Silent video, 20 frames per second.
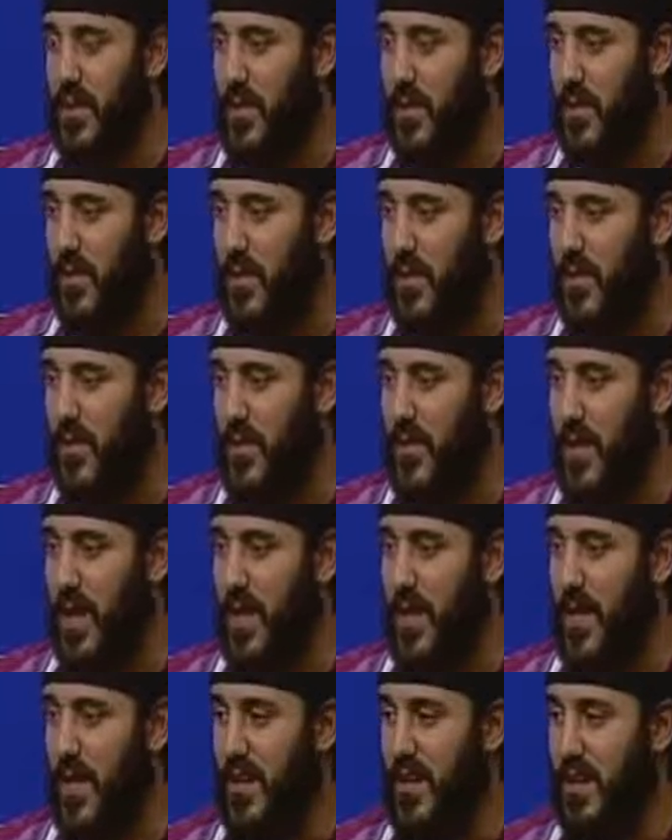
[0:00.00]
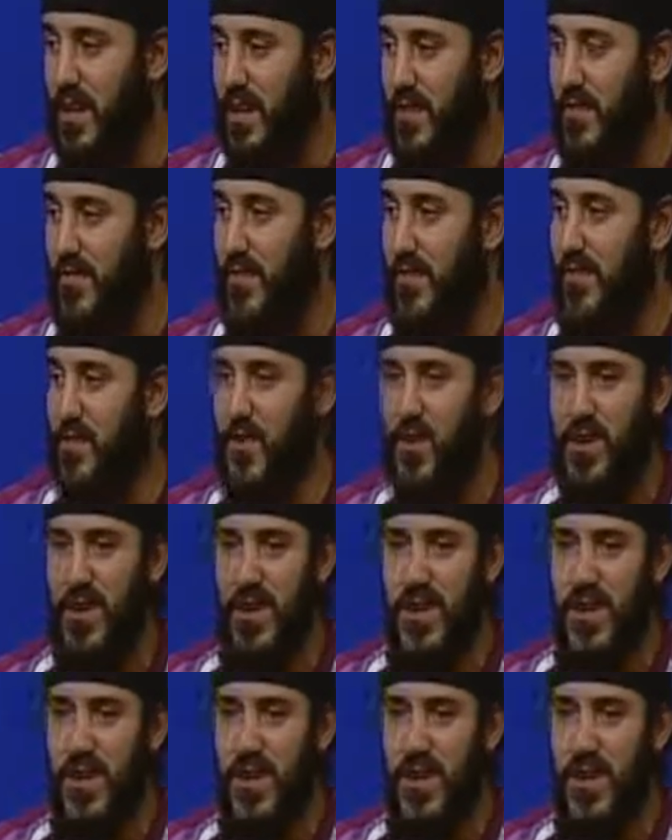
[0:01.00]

the Rebellion are former